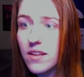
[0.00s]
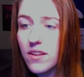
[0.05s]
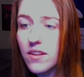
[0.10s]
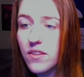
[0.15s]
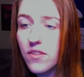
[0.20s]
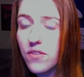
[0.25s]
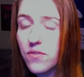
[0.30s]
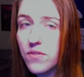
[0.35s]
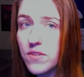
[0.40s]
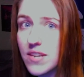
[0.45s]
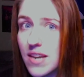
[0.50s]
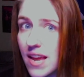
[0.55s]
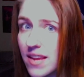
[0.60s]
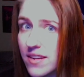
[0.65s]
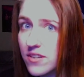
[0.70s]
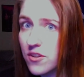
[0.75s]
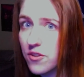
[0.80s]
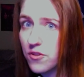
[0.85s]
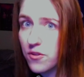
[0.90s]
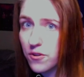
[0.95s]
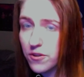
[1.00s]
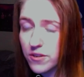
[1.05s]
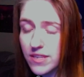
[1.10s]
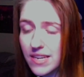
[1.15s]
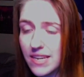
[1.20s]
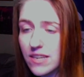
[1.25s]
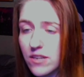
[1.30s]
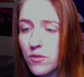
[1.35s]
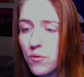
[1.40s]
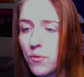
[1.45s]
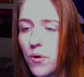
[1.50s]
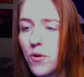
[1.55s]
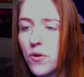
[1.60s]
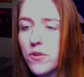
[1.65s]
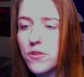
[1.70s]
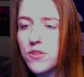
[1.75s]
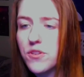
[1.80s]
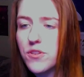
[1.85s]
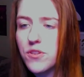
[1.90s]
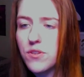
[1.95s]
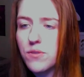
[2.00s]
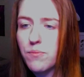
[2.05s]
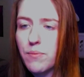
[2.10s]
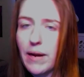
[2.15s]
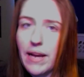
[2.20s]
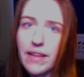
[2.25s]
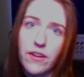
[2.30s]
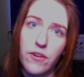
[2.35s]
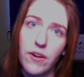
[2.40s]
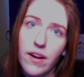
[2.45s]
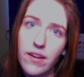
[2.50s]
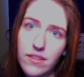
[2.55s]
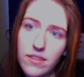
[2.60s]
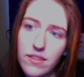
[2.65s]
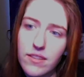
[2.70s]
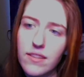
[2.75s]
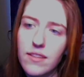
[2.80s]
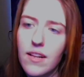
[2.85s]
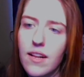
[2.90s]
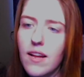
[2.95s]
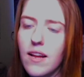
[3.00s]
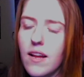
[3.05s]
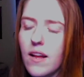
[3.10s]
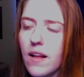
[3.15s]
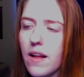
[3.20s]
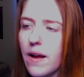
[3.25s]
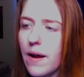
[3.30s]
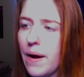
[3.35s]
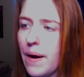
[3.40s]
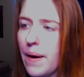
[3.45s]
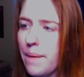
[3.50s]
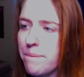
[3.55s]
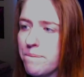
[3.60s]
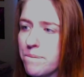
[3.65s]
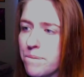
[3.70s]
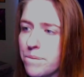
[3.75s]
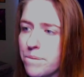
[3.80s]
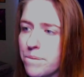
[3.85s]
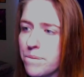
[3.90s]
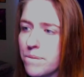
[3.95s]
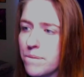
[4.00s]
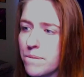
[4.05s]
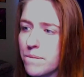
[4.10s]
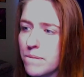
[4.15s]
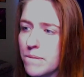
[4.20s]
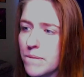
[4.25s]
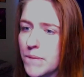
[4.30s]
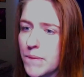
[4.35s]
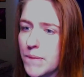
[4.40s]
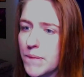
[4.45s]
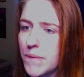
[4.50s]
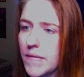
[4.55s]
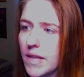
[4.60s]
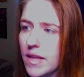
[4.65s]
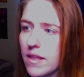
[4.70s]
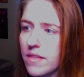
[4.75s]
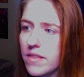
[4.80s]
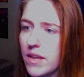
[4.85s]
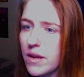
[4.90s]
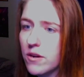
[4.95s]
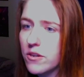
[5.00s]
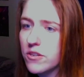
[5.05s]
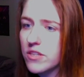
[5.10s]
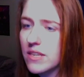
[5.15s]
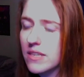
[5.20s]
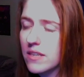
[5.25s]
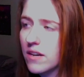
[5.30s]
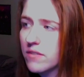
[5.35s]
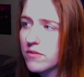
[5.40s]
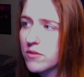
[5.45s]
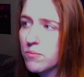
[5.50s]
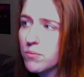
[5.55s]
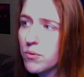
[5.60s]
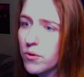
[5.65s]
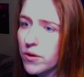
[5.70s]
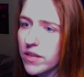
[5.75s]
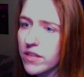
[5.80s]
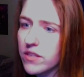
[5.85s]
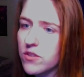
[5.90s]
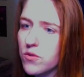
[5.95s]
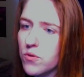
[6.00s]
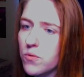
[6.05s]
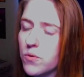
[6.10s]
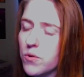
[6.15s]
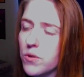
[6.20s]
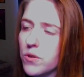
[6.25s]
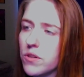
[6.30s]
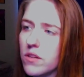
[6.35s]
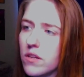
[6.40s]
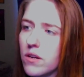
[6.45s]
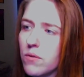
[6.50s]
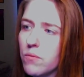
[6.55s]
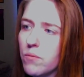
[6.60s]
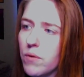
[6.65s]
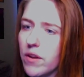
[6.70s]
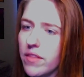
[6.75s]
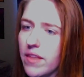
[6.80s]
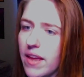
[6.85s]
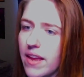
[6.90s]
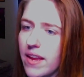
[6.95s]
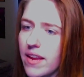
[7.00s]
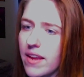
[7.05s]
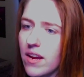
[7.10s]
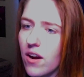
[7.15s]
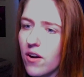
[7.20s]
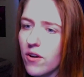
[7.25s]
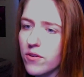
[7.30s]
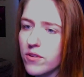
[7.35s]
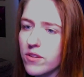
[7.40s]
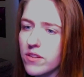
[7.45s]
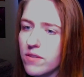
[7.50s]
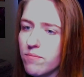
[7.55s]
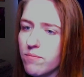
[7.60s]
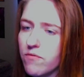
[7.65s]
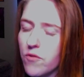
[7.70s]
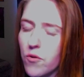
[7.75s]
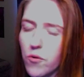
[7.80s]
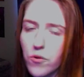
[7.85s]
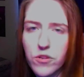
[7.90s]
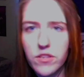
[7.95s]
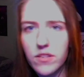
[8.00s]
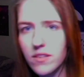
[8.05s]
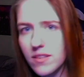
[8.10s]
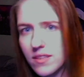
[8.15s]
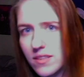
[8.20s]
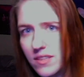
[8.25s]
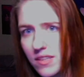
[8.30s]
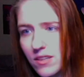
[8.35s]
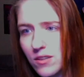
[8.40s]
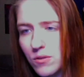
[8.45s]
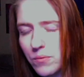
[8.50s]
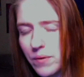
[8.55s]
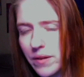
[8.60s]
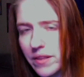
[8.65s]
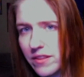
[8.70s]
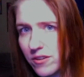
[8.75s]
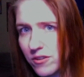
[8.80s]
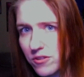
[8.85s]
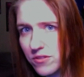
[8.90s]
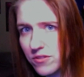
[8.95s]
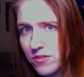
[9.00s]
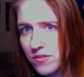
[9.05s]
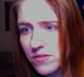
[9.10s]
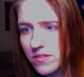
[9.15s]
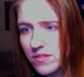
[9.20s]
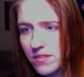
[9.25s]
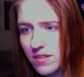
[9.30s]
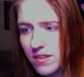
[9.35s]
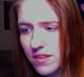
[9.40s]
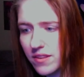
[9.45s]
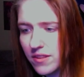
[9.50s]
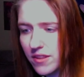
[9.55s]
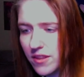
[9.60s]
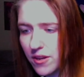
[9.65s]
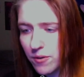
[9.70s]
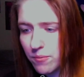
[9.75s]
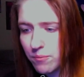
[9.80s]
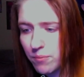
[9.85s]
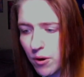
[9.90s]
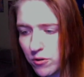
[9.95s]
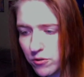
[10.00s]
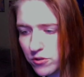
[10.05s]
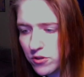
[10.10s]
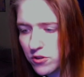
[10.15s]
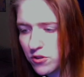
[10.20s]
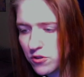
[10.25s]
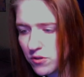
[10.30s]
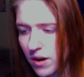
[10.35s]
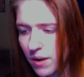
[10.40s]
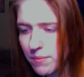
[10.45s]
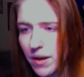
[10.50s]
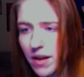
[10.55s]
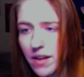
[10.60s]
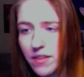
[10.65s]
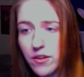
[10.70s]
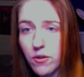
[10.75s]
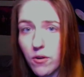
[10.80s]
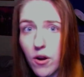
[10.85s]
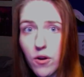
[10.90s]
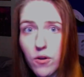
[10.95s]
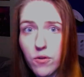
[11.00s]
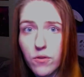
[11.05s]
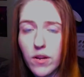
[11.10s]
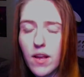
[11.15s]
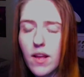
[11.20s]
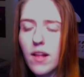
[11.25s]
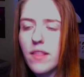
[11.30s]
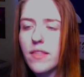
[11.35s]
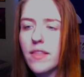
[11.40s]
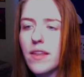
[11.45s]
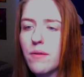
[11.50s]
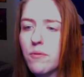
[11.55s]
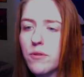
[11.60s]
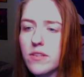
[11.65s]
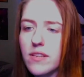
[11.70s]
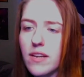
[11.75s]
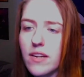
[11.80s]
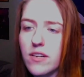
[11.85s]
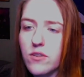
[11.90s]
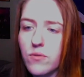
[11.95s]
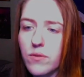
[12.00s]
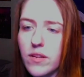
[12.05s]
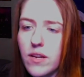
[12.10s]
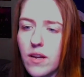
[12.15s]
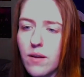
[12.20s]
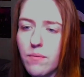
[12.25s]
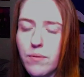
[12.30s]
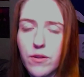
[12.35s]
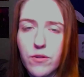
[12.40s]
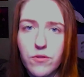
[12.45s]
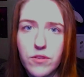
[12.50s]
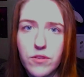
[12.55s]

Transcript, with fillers: 10 to 13-year-olds by their uncle, they are sent off to boarding school, where they are forced to deal with their post-trauma on their own. They were sexually abused